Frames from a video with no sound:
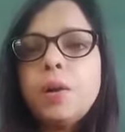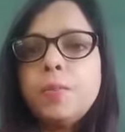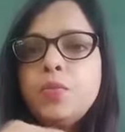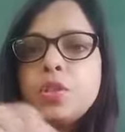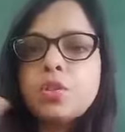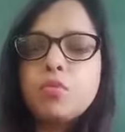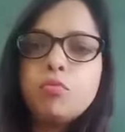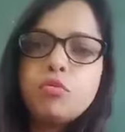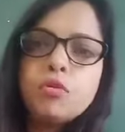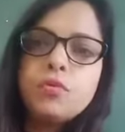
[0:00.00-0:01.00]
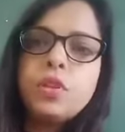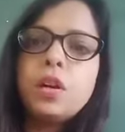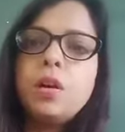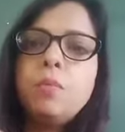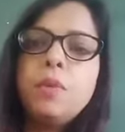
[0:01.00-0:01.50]
just moved
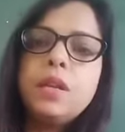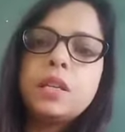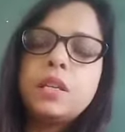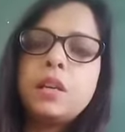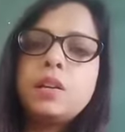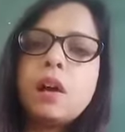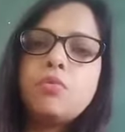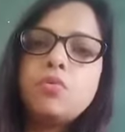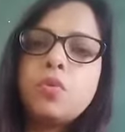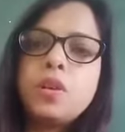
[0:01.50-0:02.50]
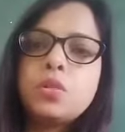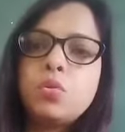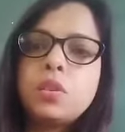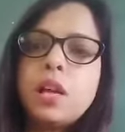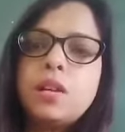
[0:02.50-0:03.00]
the milk in a round way
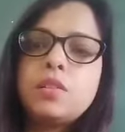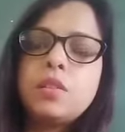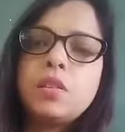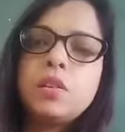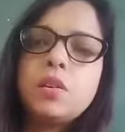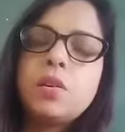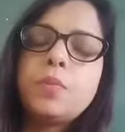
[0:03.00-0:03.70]
so that the